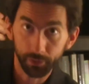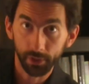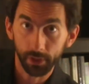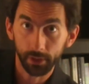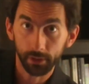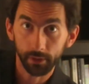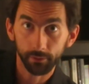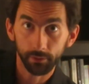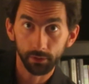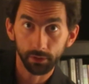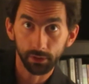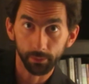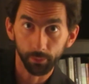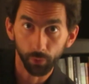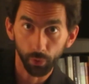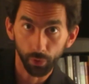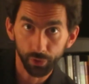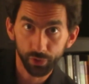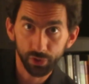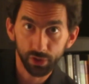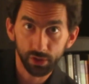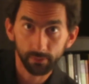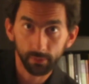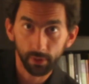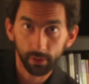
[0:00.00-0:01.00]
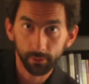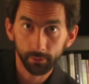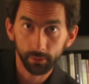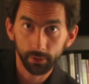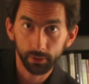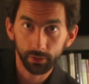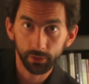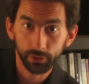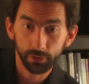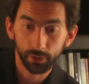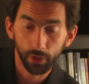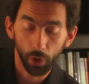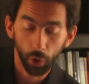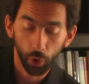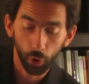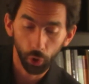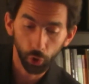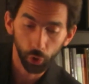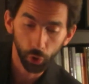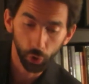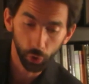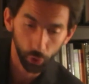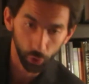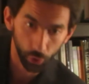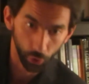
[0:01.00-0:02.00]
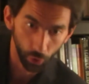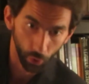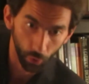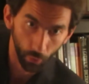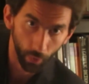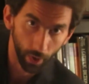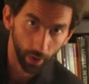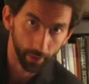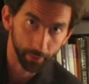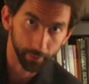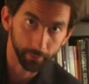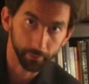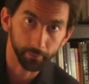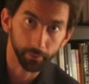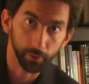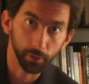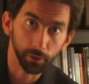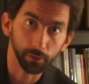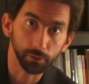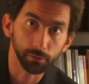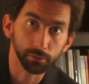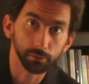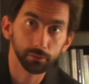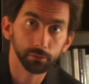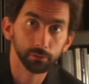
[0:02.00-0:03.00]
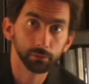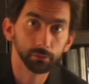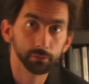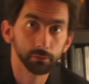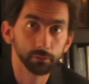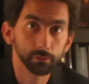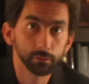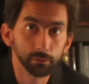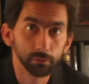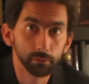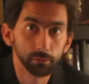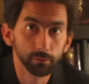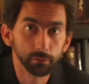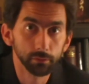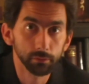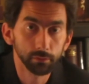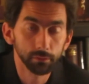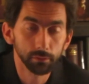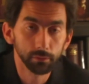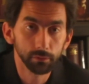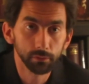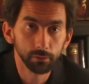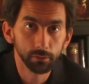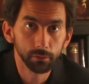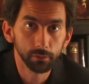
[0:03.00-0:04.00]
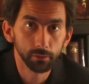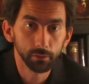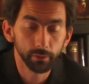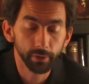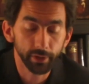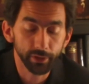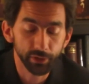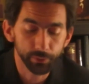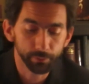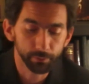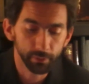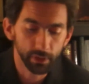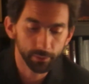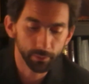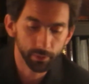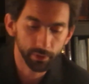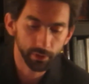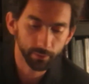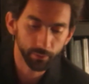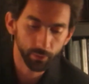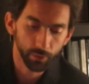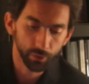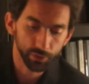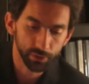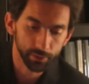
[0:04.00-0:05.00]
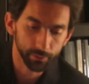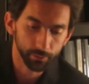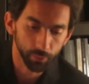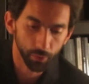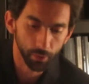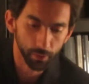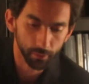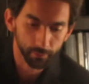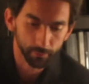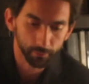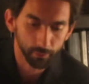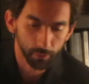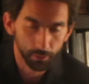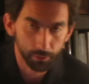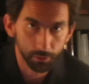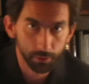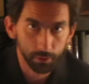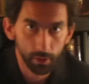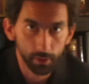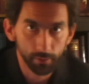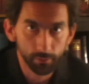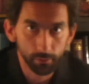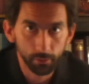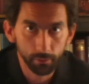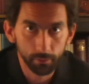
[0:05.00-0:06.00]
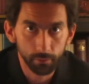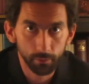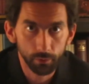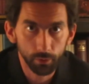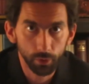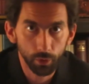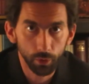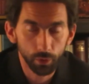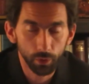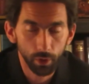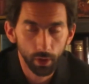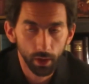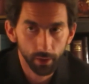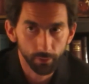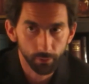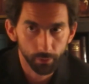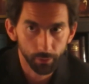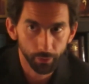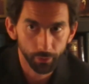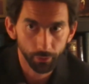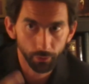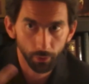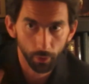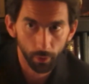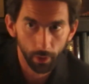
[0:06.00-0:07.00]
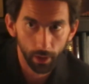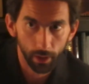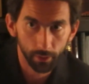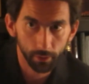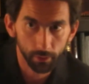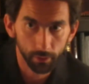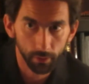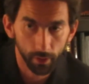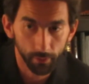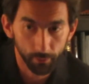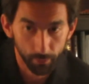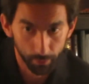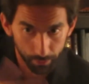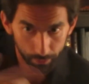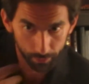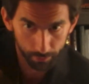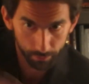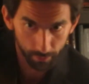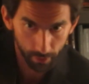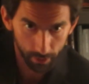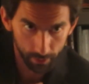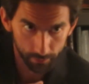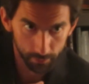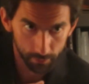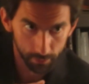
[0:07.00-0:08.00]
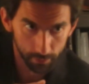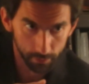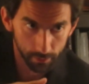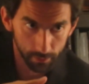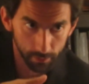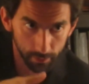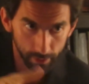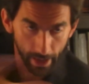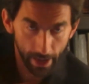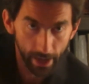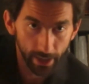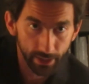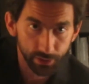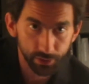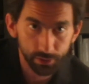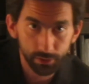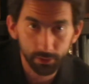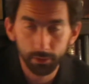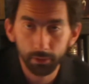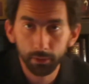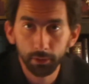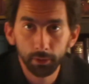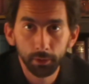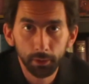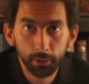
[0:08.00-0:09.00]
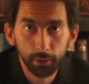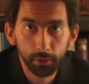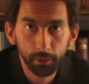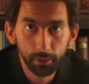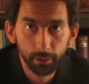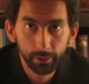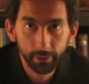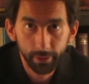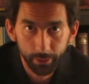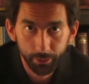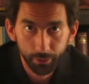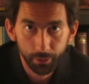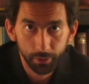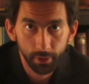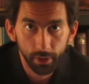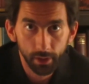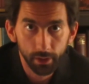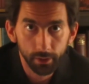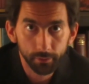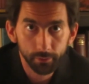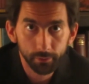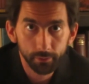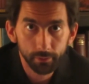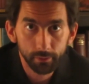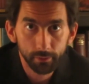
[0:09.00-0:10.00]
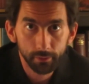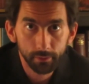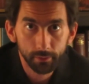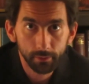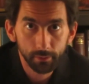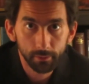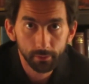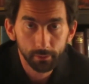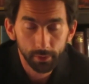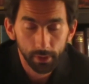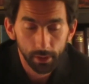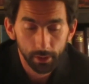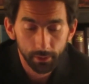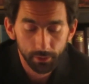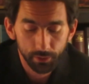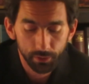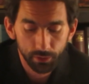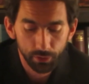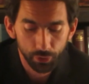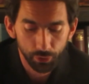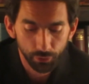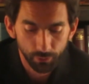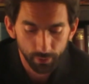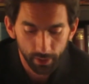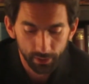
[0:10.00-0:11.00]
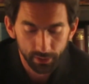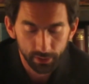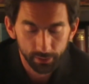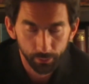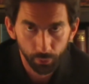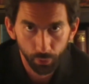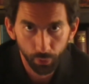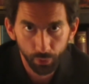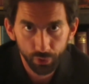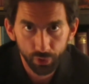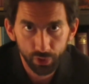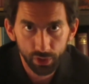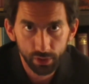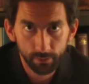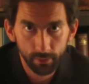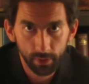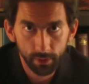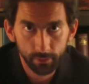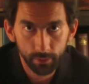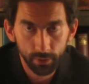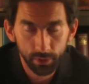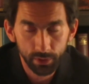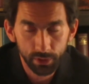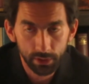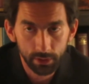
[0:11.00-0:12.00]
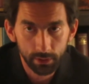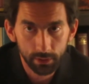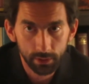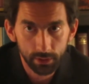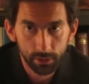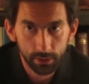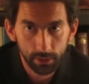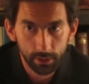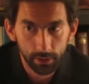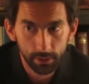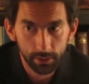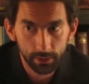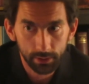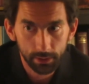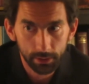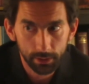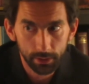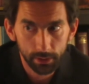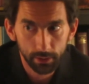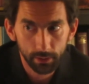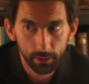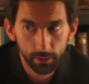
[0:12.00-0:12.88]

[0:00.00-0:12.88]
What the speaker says: any of these abortion amendments, go out and vote. That's maybe the most important vote you ever throw out, ever cast in your life. Okay, these direct abortion amendments in these states,